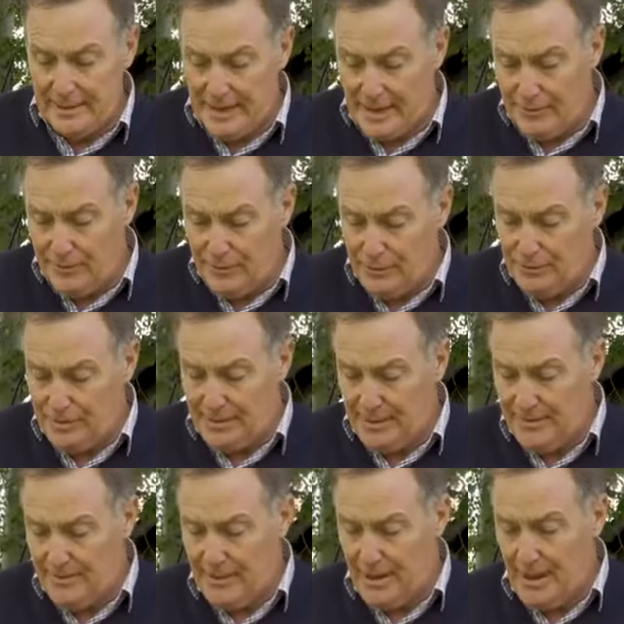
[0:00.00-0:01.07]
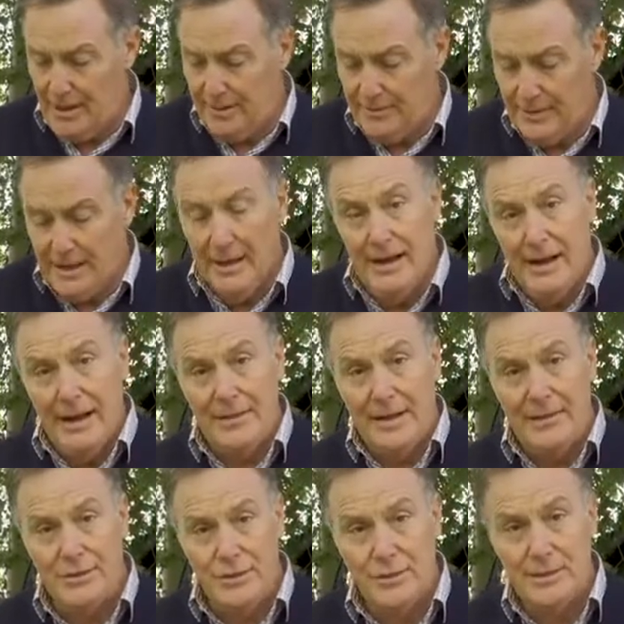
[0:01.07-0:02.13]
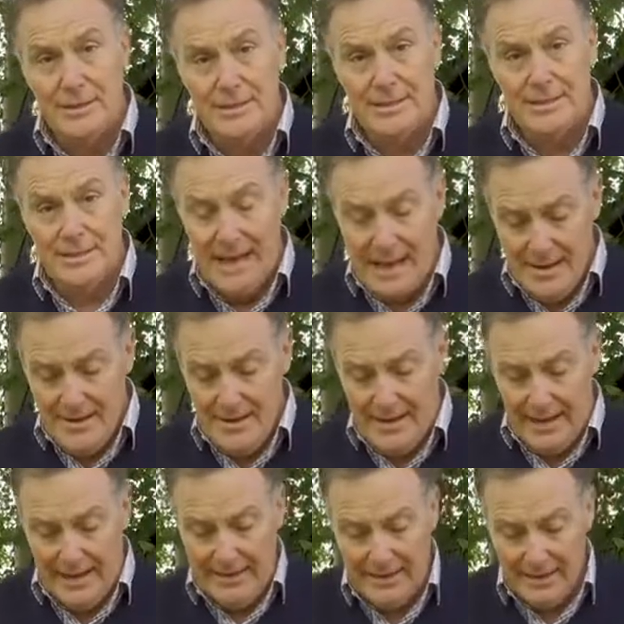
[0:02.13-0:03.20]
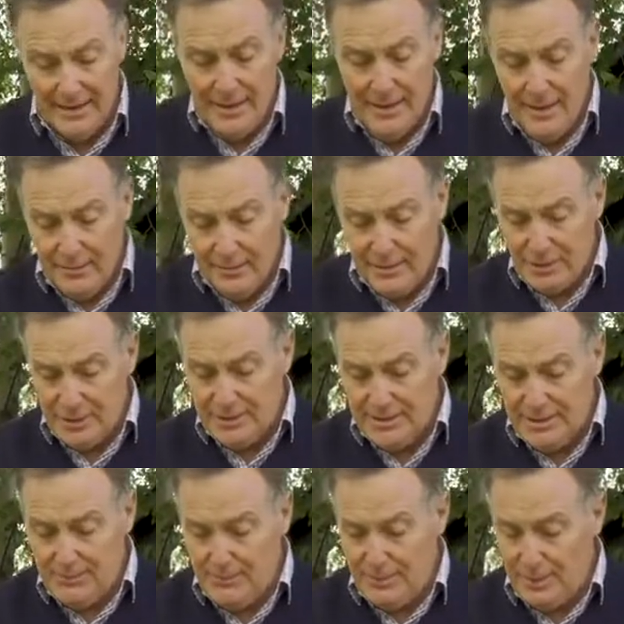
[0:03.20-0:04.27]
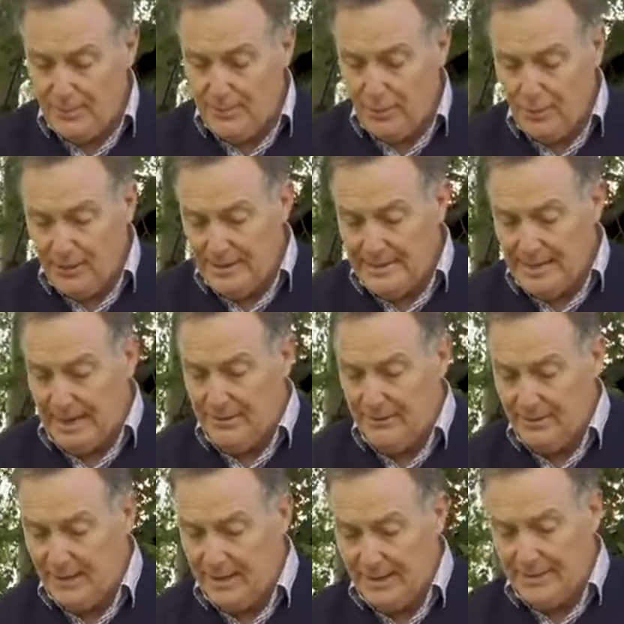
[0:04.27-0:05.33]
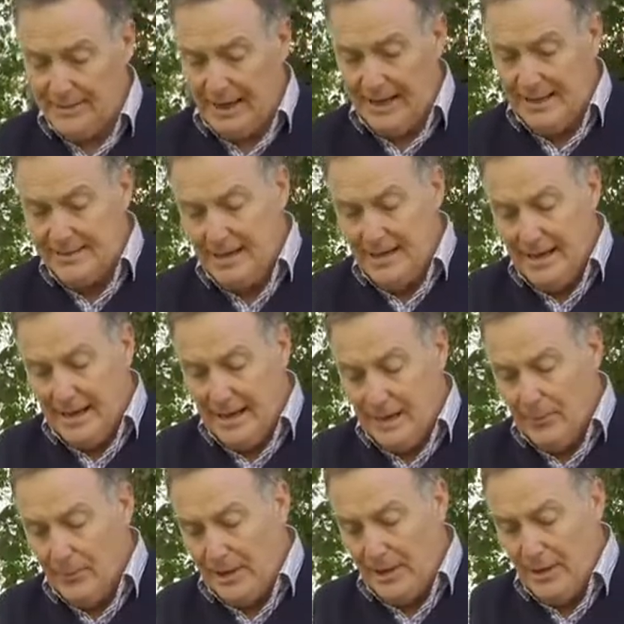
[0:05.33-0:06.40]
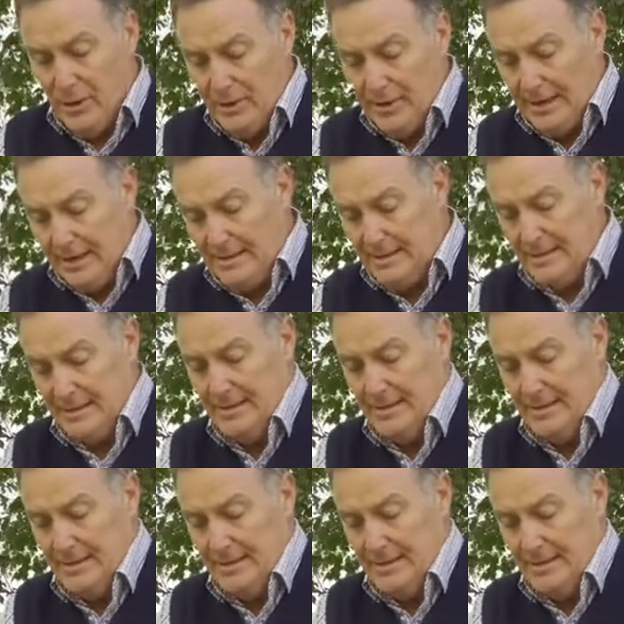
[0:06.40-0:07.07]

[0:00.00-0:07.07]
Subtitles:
how we're using it in the garden. And then to extend the handle, we just simply pull it out like that, and we lock it